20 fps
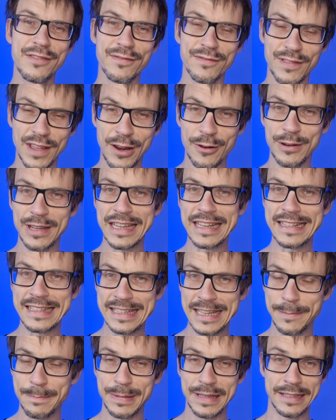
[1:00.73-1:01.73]
very
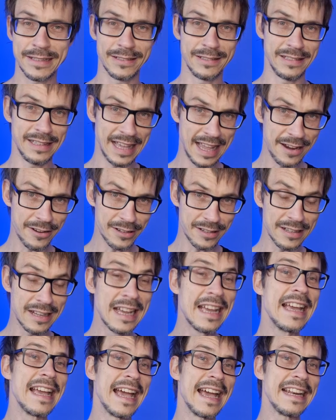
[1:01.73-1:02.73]
typical error,
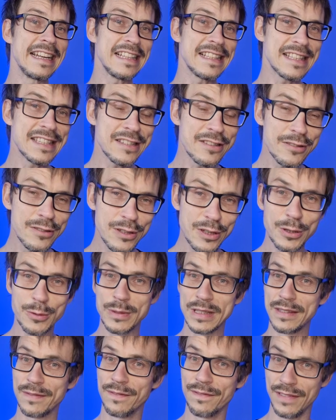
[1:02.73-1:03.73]
and it's to do
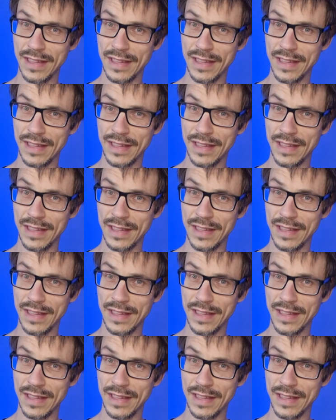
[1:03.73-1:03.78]
with